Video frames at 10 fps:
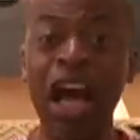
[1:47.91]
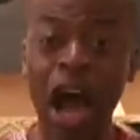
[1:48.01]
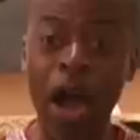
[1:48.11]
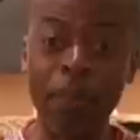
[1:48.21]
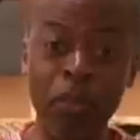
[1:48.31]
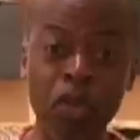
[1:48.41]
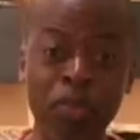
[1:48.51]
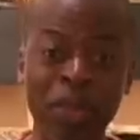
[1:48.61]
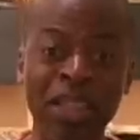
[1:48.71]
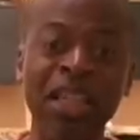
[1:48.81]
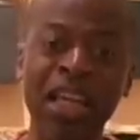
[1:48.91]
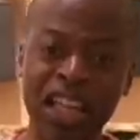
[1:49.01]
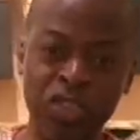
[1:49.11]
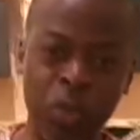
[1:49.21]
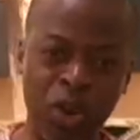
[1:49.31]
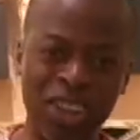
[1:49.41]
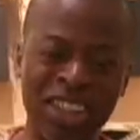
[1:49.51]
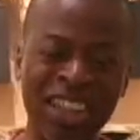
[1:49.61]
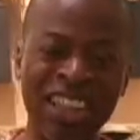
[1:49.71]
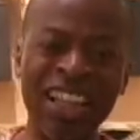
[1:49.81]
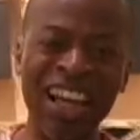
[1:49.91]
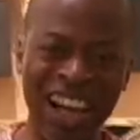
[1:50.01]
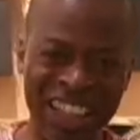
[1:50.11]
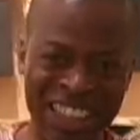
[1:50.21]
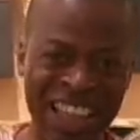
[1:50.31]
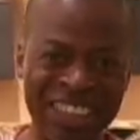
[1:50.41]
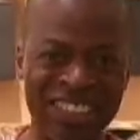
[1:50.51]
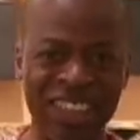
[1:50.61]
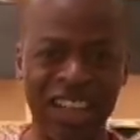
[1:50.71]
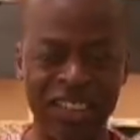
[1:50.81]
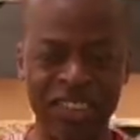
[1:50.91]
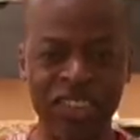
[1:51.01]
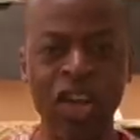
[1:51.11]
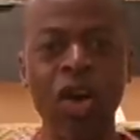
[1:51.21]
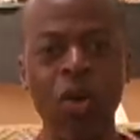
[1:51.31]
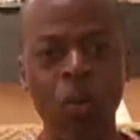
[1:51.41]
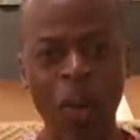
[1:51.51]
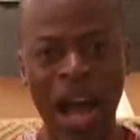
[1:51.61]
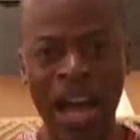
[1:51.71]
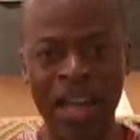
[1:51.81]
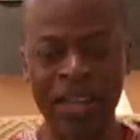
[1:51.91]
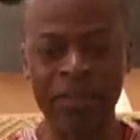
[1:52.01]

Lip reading: Our movement is working against us. Why?